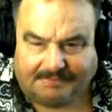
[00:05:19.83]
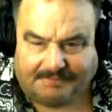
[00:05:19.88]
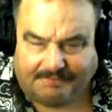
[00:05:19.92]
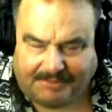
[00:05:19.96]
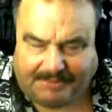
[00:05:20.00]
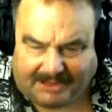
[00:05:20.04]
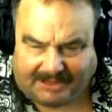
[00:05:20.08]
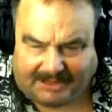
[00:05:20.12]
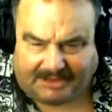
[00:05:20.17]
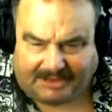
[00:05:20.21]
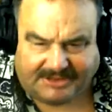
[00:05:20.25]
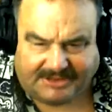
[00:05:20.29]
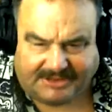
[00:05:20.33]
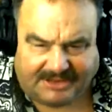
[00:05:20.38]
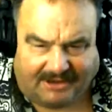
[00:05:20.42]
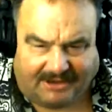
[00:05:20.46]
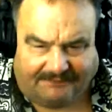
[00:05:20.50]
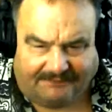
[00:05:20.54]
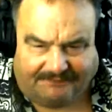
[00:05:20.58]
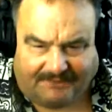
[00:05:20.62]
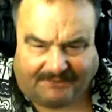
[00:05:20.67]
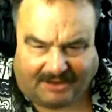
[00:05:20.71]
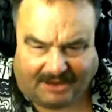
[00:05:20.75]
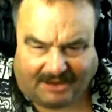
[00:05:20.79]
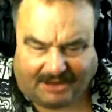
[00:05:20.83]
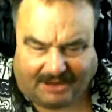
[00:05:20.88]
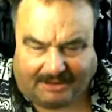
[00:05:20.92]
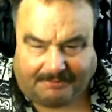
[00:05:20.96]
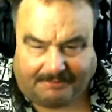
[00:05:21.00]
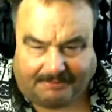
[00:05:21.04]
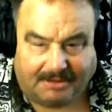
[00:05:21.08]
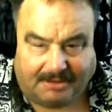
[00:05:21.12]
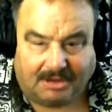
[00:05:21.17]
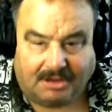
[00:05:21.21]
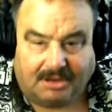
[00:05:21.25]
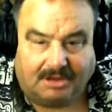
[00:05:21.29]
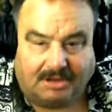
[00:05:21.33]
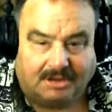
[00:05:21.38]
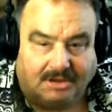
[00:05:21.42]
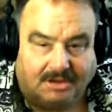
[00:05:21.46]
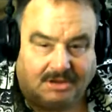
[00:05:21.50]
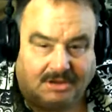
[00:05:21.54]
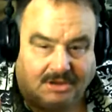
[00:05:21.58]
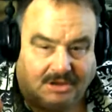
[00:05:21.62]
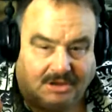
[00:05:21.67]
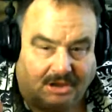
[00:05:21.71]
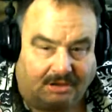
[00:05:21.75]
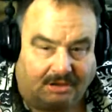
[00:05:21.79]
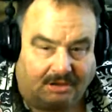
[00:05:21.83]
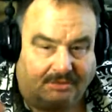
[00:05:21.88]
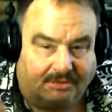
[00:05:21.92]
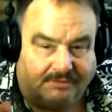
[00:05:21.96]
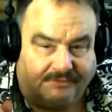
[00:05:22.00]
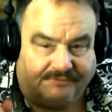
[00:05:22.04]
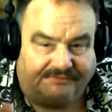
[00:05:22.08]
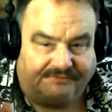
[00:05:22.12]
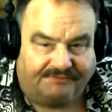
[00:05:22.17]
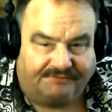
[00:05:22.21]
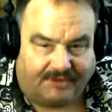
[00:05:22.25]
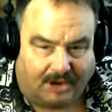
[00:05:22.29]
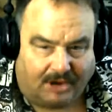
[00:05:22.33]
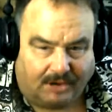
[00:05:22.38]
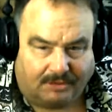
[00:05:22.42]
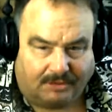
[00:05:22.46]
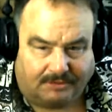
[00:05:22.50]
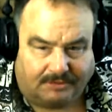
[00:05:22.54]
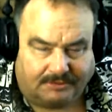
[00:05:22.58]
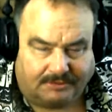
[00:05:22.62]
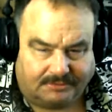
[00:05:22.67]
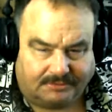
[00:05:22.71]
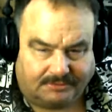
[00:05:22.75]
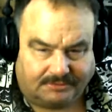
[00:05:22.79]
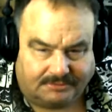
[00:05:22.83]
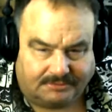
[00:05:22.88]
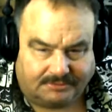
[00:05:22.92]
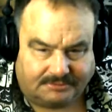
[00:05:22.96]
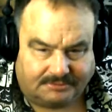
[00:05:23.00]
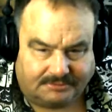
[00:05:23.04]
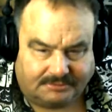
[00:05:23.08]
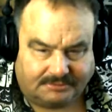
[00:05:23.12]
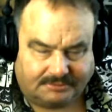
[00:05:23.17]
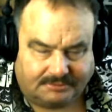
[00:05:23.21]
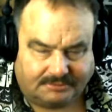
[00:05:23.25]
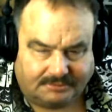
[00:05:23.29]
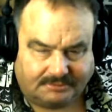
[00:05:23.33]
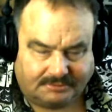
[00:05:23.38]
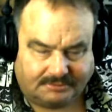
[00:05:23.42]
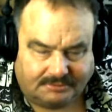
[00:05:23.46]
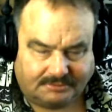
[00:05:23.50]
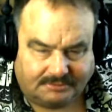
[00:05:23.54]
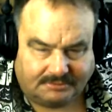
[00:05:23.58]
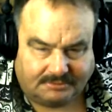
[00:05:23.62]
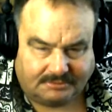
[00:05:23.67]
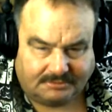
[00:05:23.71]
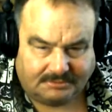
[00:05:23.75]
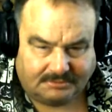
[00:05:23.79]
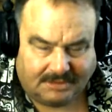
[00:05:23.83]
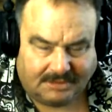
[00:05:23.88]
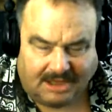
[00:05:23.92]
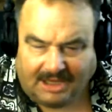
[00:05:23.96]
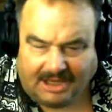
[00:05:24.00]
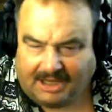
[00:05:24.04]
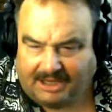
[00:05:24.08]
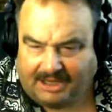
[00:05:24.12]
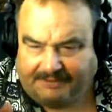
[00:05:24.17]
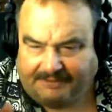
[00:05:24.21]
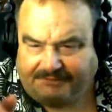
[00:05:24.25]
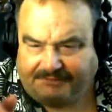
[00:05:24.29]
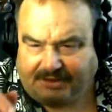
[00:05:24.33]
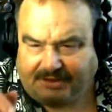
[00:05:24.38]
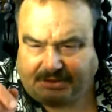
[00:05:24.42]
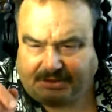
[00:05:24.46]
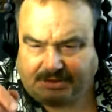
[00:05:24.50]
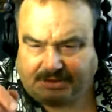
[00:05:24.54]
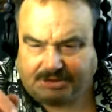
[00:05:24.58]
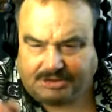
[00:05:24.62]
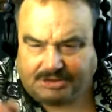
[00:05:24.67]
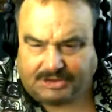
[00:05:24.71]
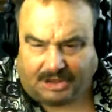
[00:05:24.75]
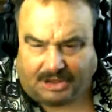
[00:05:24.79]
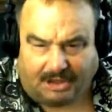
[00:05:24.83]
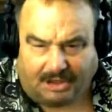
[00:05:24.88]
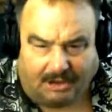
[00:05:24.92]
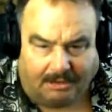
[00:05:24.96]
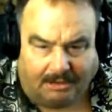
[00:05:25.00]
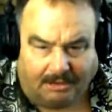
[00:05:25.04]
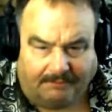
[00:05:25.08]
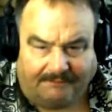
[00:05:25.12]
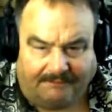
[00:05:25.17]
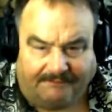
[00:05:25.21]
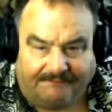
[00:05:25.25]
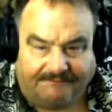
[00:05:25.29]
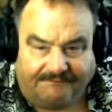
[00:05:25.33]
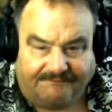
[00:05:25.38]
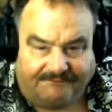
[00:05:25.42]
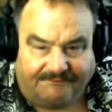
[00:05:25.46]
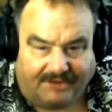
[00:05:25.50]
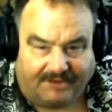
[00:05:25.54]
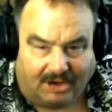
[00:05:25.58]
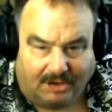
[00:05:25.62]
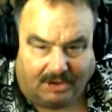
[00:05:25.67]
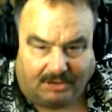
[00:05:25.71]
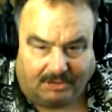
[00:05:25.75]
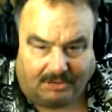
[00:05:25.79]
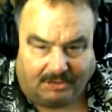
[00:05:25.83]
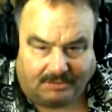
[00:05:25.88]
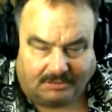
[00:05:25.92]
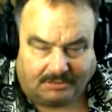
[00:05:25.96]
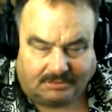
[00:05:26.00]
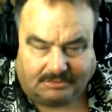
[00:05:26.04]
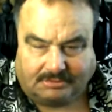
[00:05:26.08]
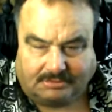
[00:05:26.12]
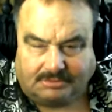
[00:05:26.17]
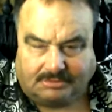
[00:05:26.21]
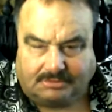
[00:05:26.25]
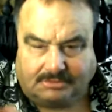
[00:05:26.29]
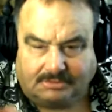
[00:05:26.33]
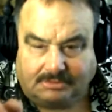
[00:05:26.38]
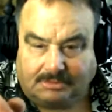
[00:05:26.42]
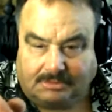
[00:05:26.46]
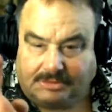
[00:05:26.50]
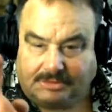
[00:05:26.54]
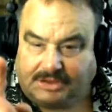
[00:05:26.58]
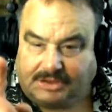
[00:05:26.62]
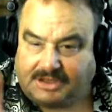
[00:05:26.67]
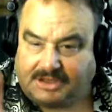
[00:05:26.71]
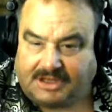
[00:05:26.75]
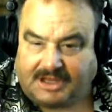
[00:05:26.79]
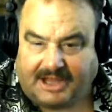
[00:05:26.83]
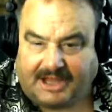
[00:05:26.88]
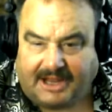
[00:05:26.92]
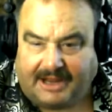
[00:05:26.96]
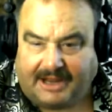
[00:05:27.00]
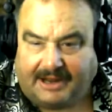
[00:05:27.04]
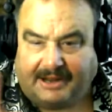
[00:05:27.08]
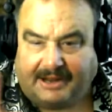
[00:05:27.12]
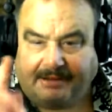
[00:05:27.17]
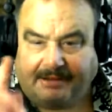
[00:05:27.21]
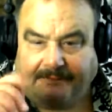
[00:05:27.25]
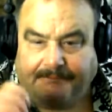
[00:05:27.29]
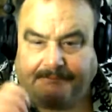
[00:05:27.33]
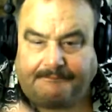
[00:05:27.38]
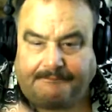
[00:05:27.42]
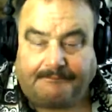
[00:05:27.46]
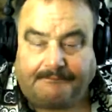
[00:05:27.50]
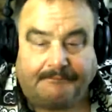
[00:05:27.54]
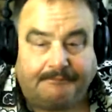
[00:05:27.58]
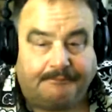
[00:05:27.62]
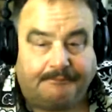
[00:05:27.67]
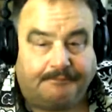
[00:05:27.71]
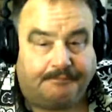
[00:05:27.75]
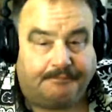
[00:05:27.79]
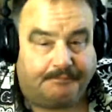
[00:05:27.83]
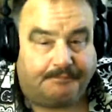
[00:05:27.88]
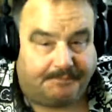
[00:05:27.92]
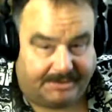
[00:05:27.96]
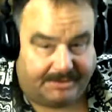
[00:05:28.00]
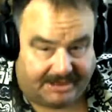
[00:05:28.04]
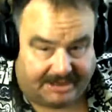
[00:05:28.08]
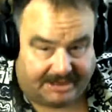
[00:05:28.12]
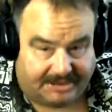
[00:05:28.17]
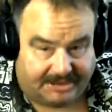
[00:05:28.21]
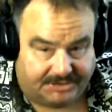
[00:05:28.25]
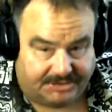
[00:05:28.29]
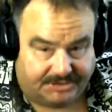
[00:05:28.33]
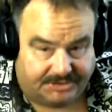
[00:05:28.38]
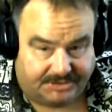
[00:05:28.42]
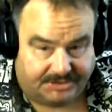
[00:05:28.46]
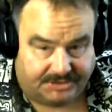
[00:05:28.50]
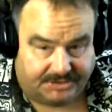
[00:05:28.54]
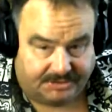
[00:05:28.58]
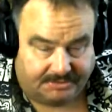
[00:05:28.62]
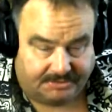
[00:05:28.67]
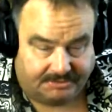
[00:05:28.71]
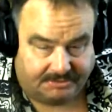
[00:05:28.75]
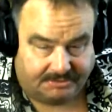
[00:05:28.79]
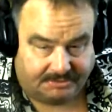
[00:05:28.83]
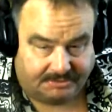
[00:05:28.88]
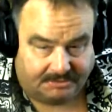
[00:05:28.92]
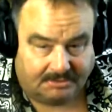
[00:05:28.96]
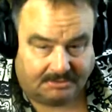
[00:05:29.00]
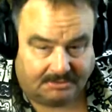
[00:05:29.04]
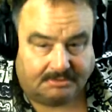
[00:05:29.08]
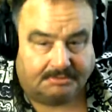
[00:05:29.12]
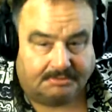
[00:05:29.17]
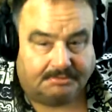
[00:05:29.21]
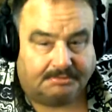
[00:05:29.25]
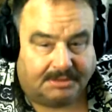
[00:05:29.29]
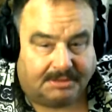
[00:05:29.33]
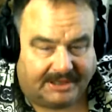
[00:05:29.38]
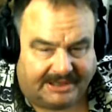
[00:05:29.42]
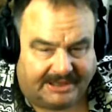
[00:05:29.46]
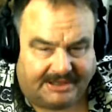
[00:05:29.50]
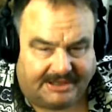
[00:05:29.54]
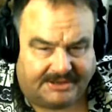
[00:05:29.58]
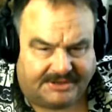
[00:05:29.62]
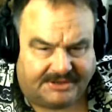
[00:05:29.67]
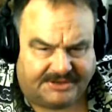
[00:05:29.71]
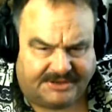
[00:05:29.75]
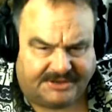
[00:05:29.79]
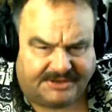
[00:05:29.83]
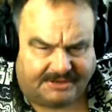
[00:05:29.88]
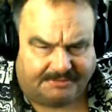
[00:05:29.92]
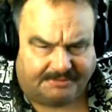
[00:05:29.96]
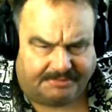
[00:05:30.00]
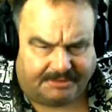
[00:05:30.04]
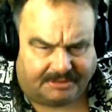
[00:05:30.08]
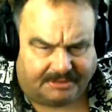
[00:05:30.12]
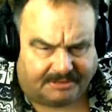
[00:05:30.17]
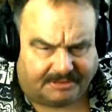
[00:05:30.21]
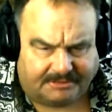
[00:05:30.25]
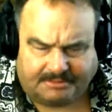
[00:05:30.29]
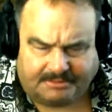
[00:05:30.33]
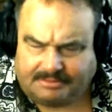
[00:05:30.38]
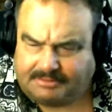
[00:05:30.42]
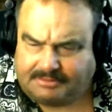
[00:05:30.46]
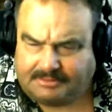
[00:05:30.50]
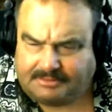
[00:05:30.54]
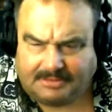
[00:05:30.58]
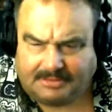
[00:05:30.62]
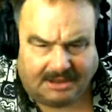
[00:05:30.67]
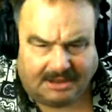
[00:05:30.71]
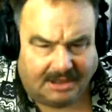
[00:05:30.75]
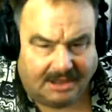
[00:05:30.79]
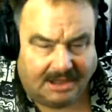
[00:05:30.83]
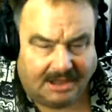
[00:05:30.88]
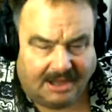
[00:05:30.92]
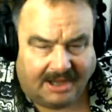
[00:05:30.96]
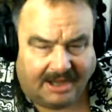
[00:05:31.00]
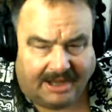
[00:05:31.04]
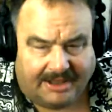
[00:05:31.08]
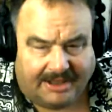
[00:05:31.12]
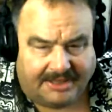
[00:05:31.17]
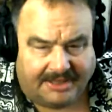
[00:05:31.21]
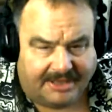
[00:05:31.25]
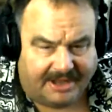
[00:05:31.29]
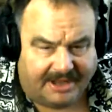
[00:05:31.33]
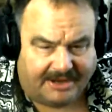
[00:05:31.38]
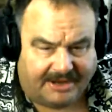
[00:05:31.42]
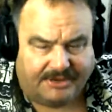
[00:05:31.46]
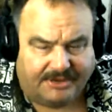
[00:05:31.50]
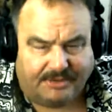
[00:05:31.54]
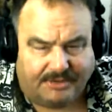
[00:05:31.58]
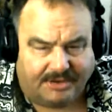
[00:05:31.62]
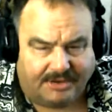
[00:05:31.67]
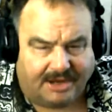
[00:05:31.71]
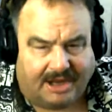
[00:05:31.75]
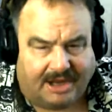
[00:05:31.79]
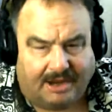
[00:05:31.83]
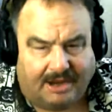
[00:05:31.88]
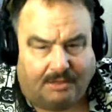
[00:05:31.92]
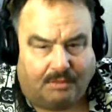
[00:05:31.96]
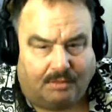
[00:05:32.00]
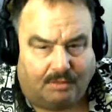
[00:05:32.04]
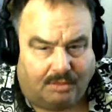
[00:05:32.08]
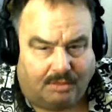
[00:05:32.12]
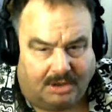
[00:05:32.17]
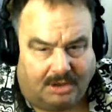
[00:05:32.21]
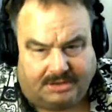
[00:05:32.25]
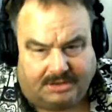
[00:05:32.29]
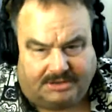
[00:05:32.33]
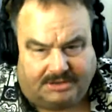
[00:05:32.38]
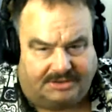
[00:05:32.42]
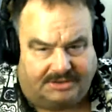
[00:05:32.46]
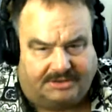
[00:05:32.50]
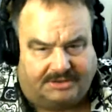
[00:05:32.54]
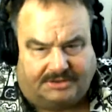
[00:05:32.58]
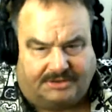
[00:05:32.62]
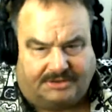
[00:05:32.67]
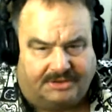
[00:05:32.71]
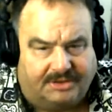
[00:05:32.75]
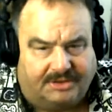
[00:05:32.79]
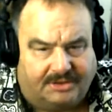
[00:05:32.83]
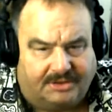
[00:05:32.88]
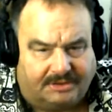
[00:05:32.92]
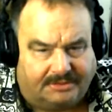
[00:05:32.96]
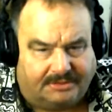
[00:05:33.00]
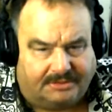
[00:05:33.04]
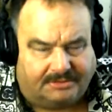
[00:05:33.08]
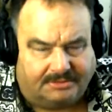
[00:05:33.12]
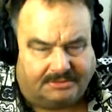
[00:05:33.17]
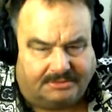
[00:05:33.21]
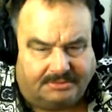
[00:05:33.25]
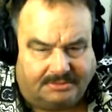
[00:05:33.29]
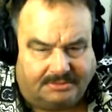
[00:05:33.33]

Pick yourself up, go and vote. If you don't vote, you can't bitch. Plain and simple. And then you got work to do.